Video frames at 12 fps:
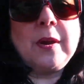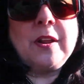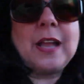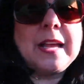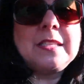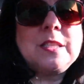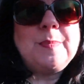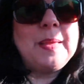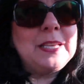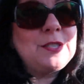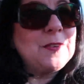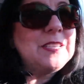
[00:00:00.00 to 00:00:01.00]
what are you guys'
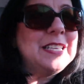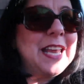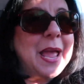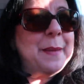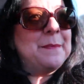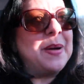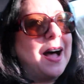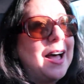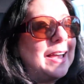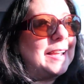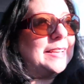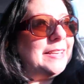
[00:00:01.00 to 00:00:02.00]
plans for today?
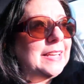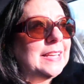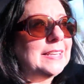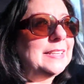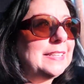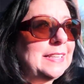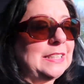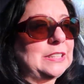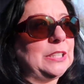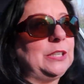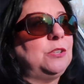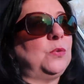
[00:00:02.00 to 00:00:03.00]
Mine
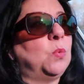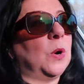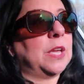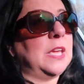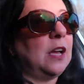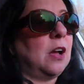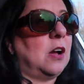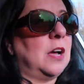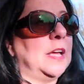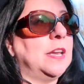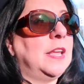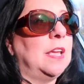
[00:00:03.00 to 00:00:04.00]
include working
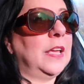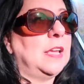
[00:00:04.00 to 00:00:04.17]
on,